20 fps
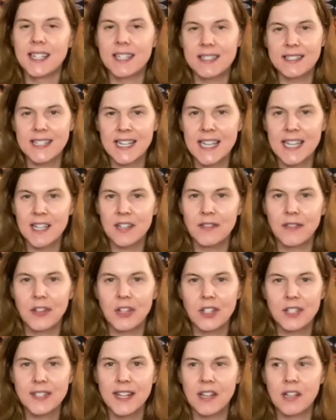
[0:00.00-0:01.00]
take a stand for
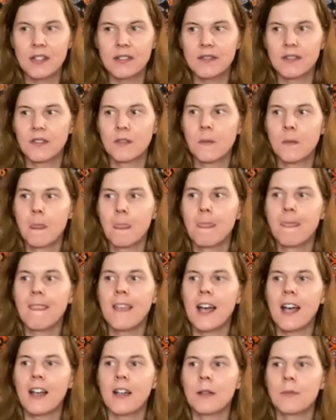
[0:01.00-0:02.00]
yourself,
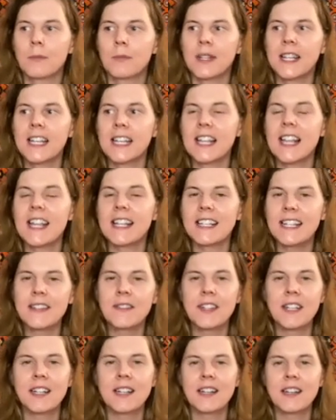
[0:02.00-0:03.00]

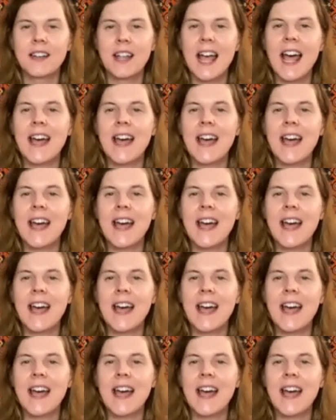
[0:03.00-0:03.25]
even